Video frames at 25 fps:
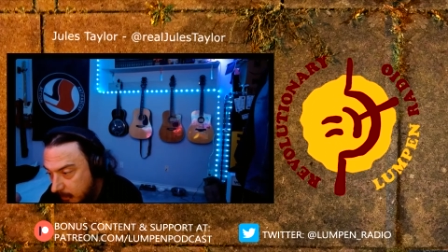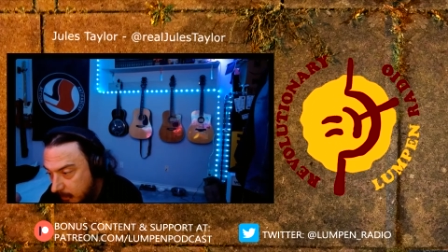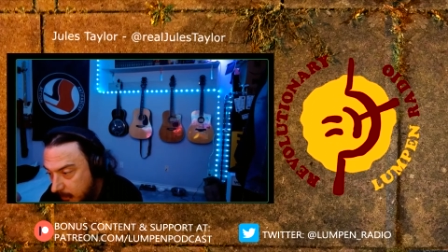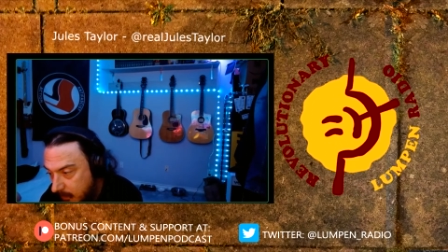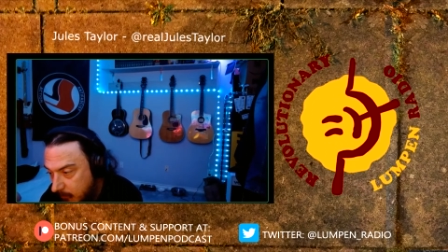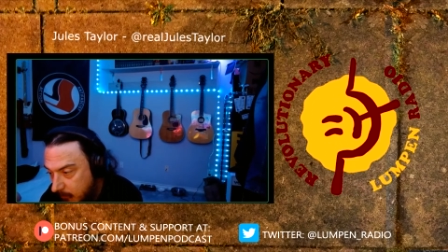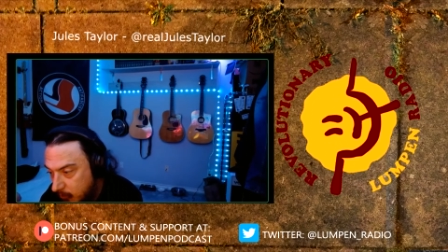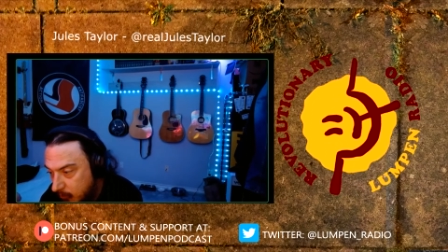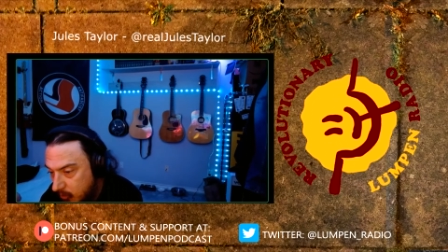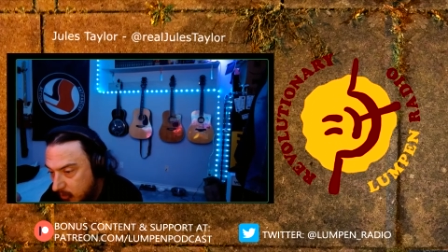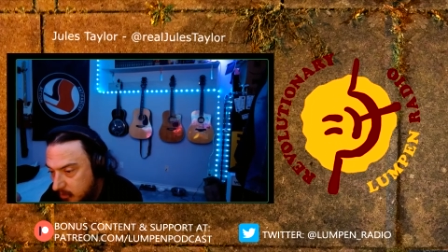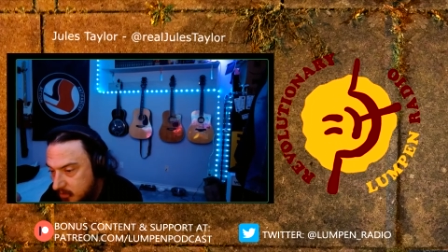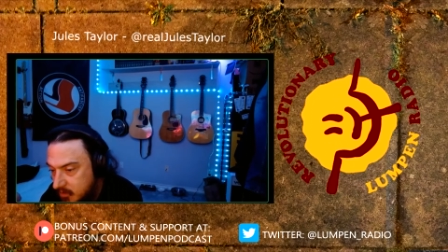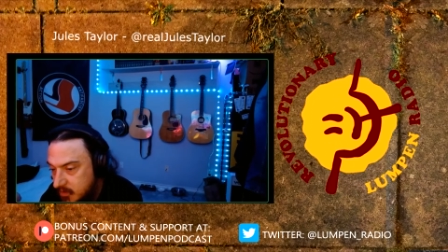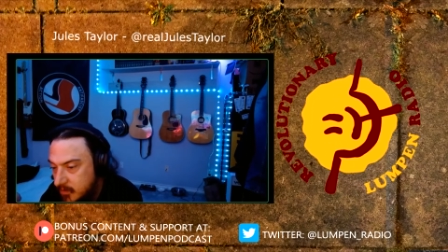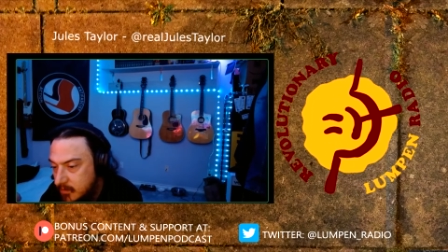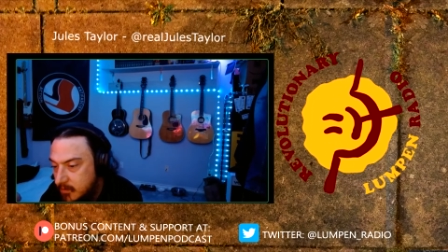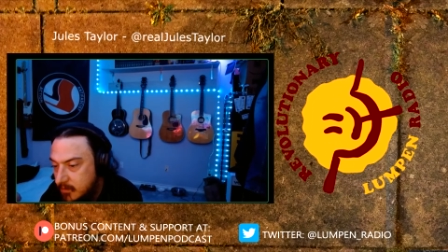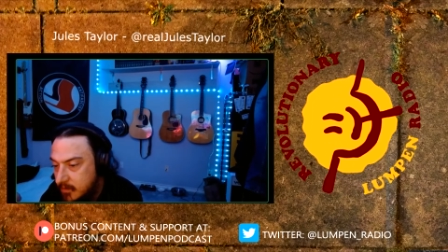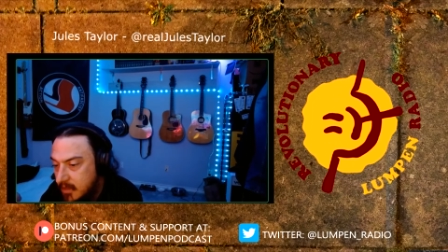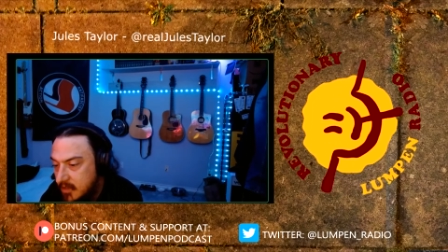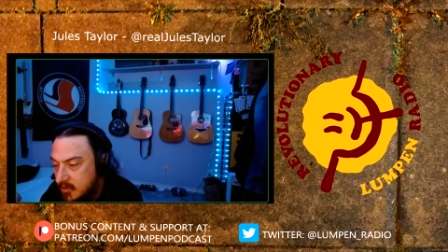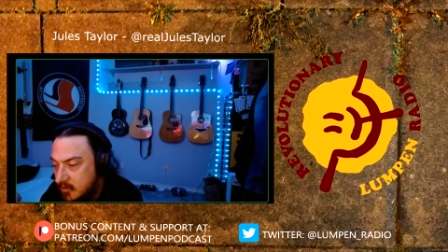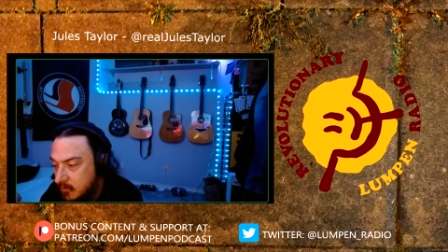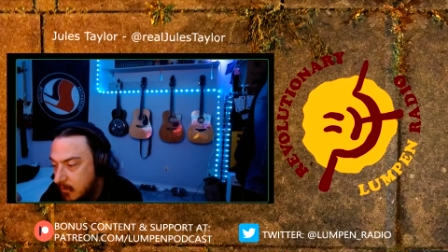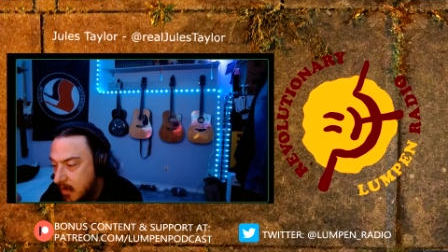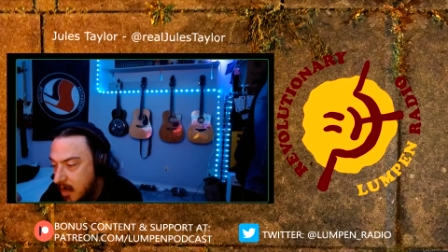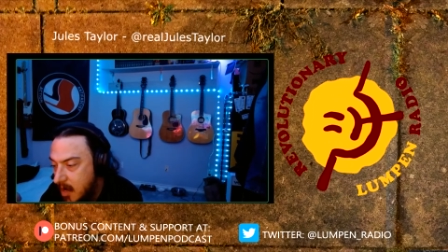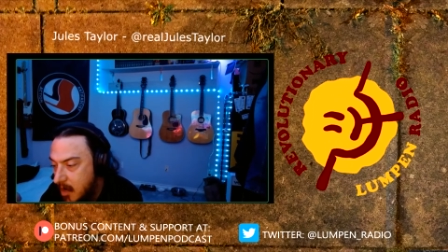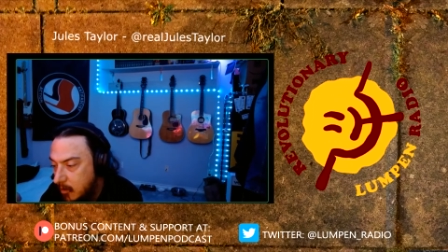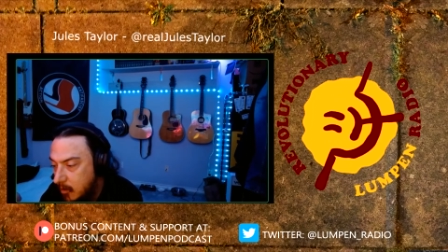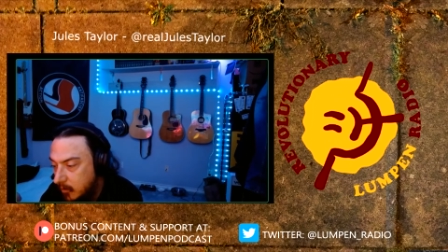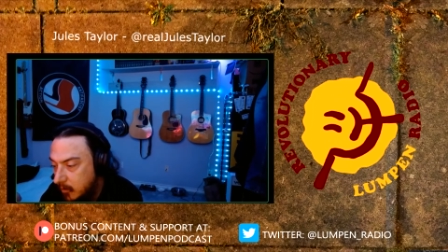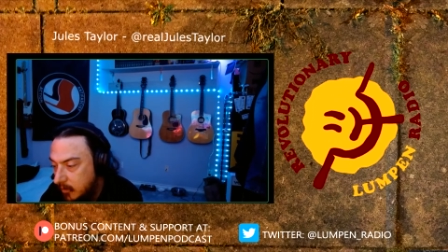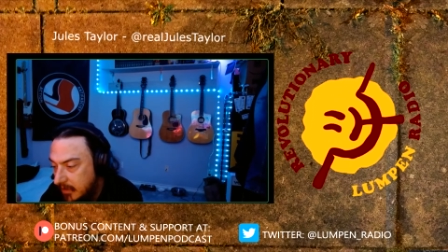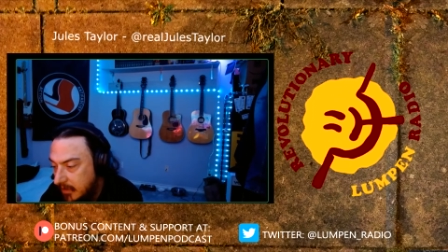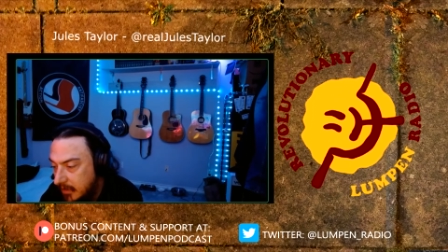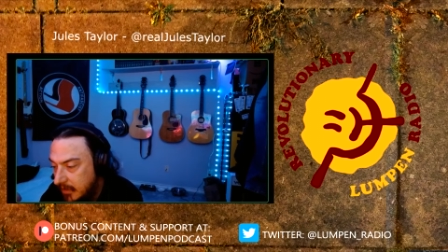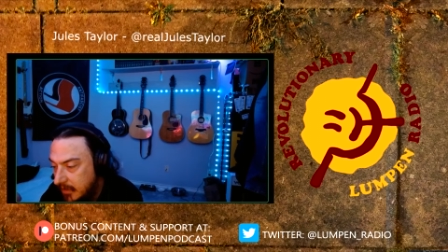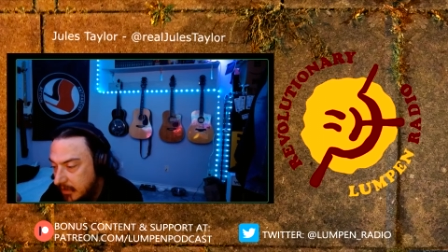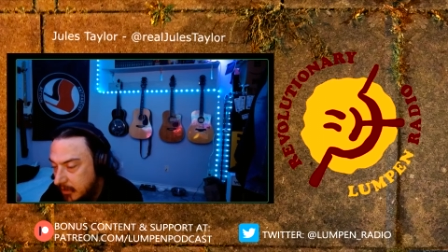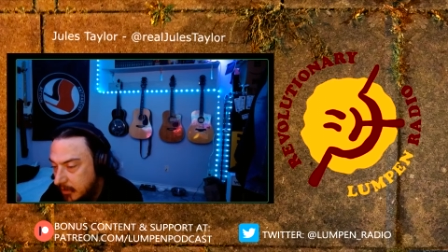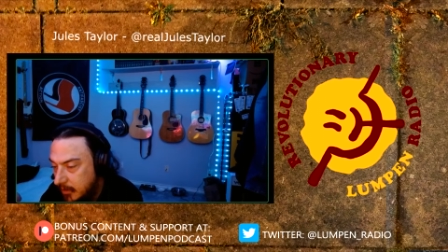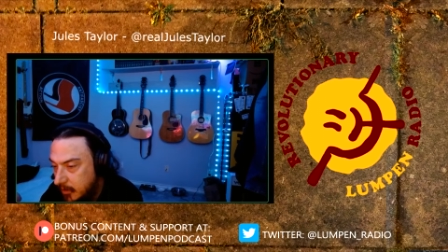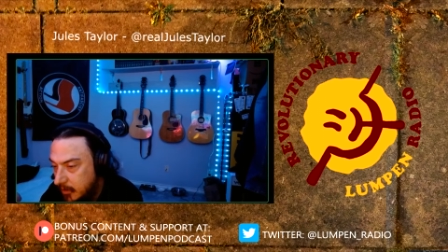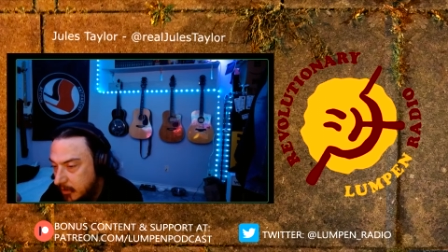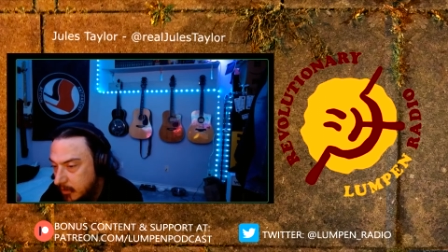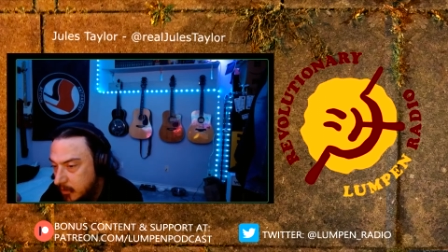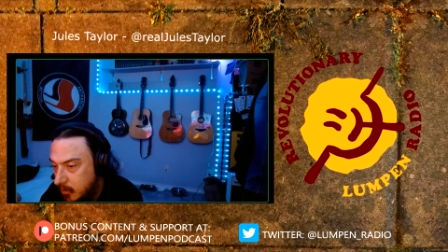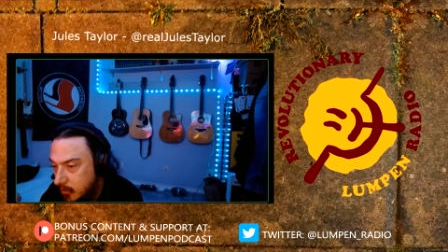a person that's
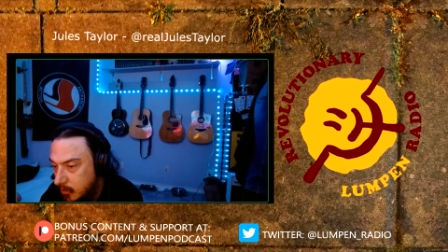mildly,